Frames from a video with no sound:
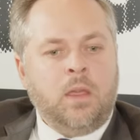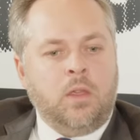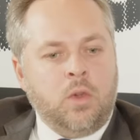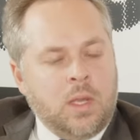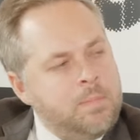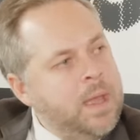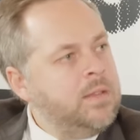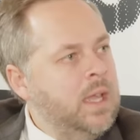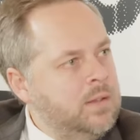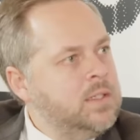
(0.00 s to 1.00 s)
you can
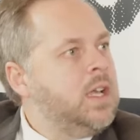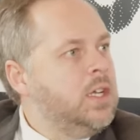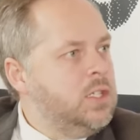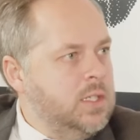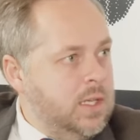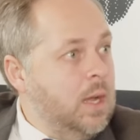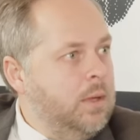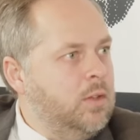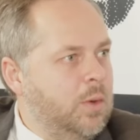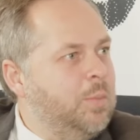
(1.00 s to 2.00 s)
bet that discussion is
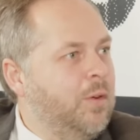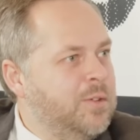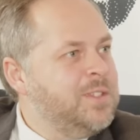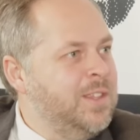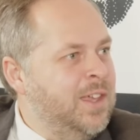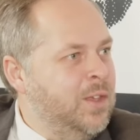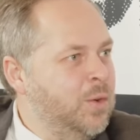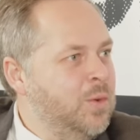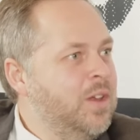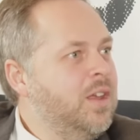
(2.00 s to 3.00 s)
coming to a province near
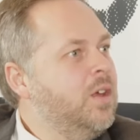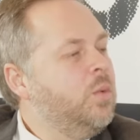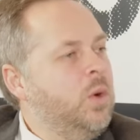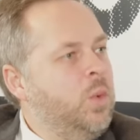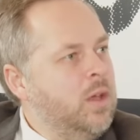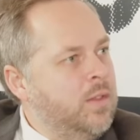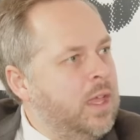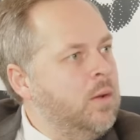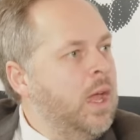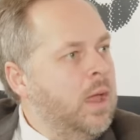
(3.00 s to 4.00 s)
you, where we are
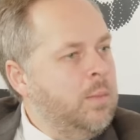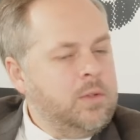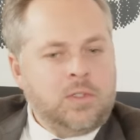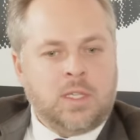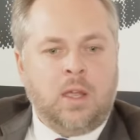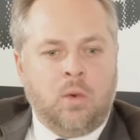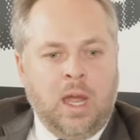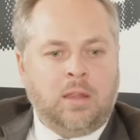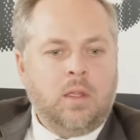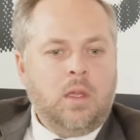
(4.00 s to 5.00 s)
then able to say,
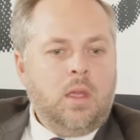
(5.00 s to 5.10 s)
right,